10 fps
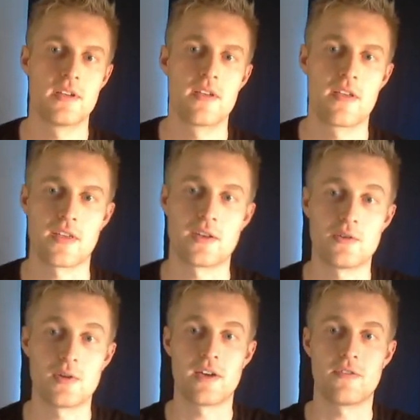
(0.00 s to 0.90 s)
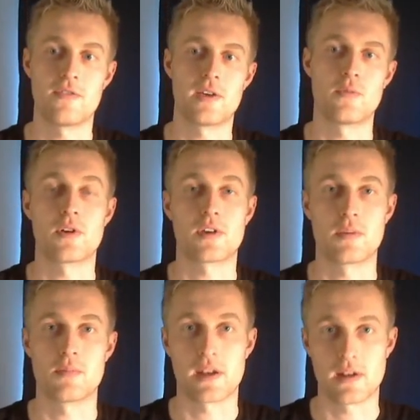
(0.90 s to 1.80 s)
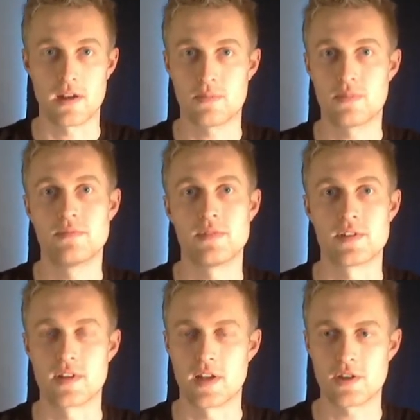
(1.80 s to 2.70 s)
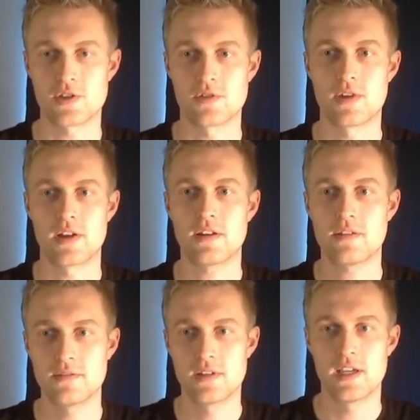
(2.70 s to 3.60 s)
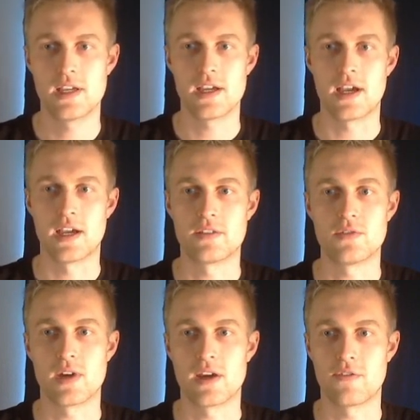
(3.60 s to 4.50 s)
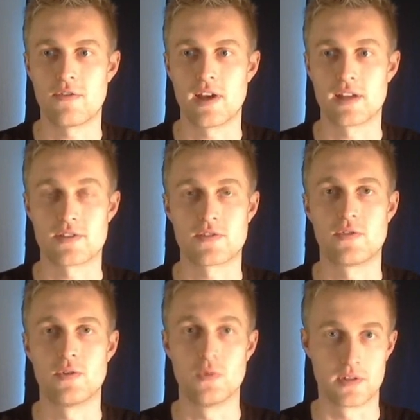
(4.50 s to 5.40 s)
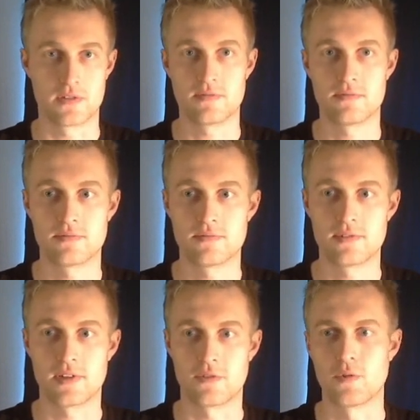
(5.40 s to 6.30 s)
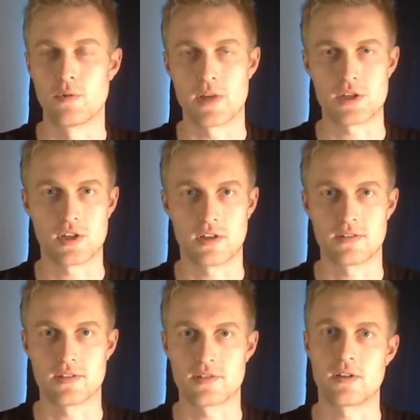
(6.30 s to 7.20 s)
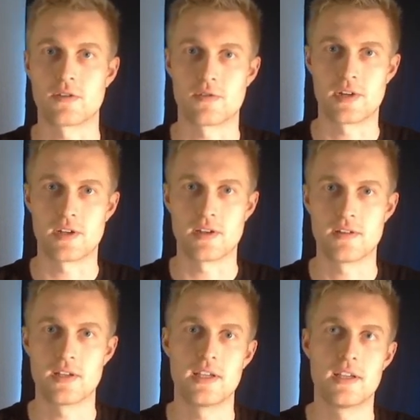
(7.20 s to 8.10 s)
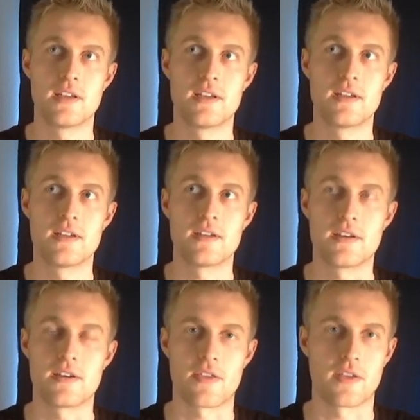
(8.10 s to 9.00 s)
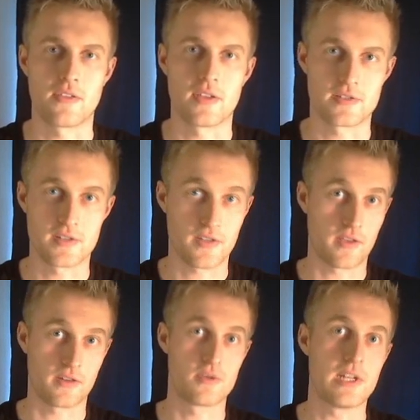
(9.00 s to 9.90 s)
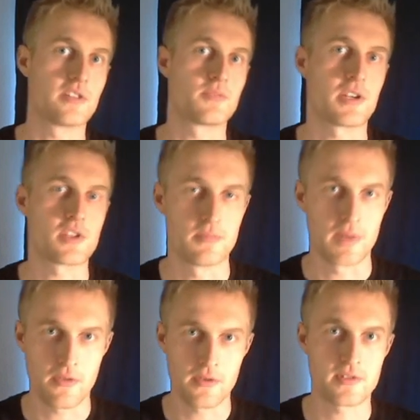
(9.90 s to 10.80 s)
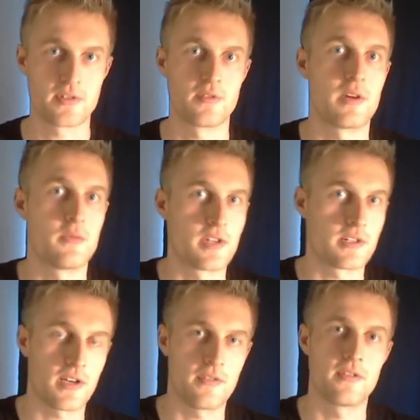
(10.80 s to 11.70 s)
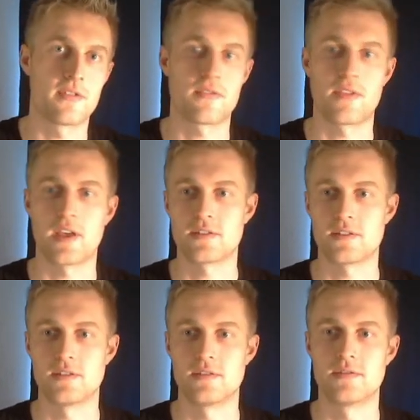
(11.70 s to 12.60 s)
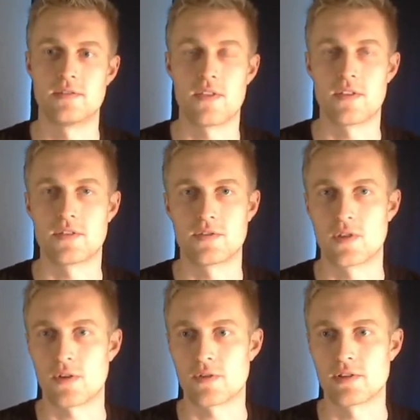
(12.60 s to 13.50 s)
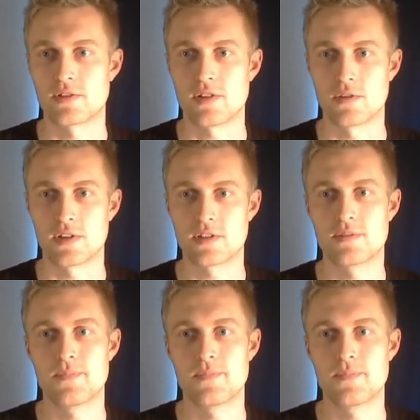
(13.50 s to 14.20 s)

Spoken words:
that you have a working MATLAB installation running and you have ANSYS Fluent and Fluid Meshing installed already. I think there's nothing really special about this, so I will not cover that in this tutorial series.